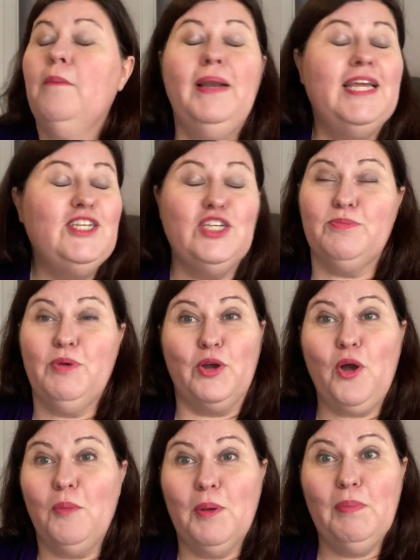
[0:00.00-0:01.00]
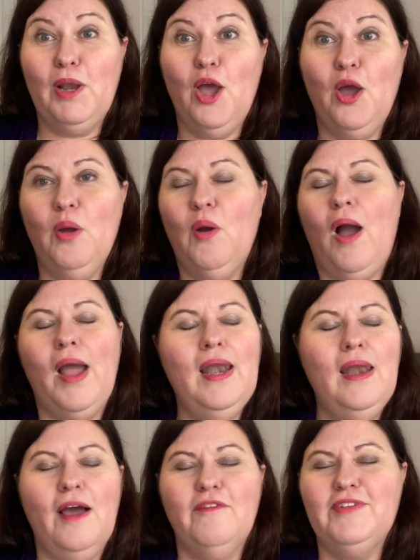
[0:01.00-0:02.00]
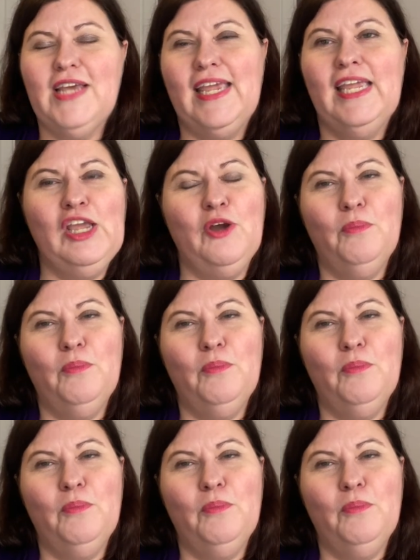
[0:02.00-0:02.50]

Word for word: please just put a comment below I love taking